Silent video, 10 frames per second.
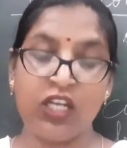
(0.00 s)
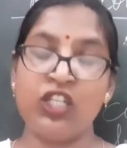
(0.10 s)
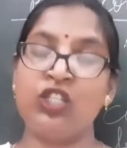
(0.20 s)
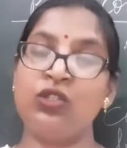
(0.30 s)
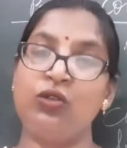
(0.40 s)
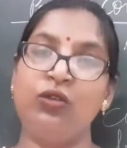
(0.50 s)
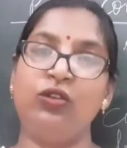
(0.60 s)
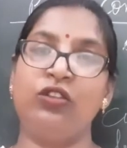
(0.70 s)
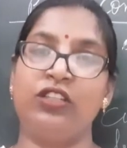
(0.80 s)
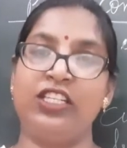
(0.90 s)
So
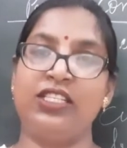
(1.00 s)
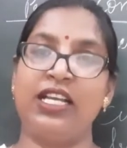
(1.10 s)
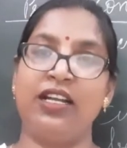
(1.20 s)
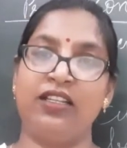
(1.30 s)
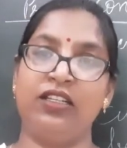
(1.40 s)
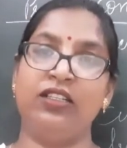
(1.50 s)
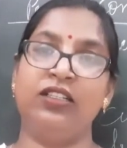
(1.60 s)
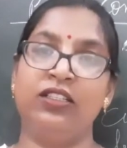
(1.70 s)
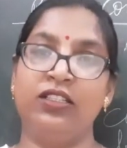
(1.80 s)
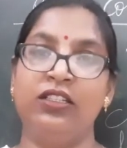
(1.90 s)
these are
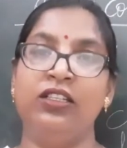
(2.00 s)
the